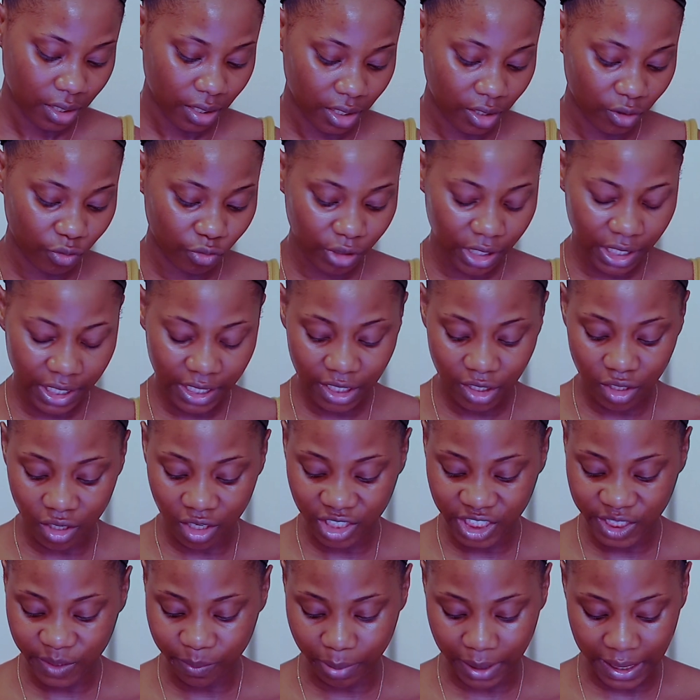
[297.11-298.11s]
it really
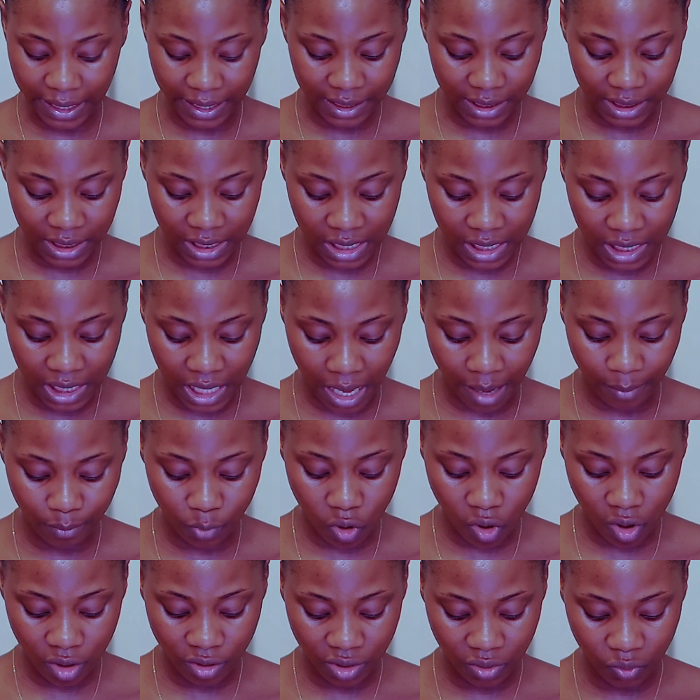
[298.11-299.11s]
does blend in. I'm
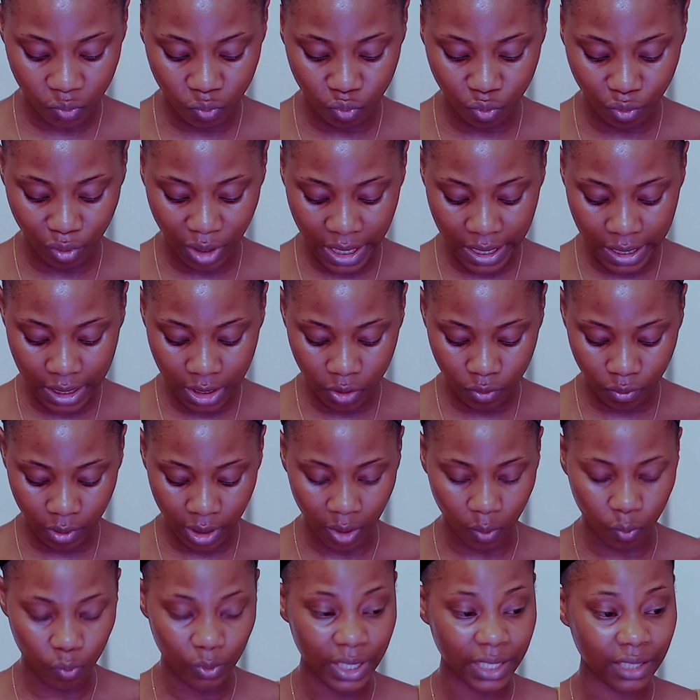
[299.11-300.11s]
not really
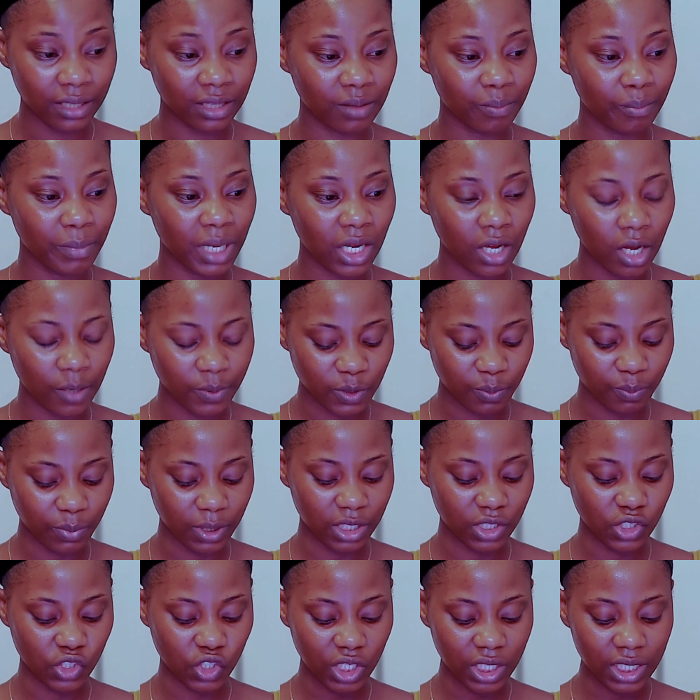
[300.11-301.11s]
great with makeup
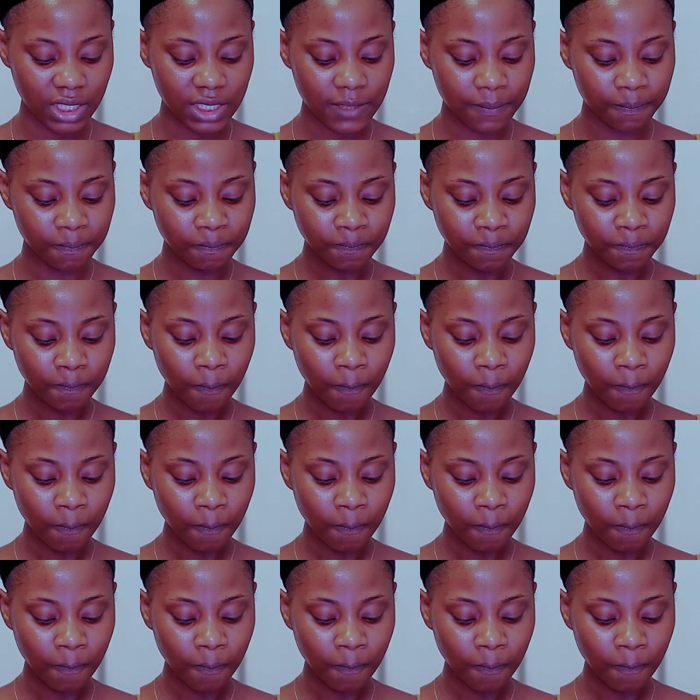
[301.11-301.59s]
sponges,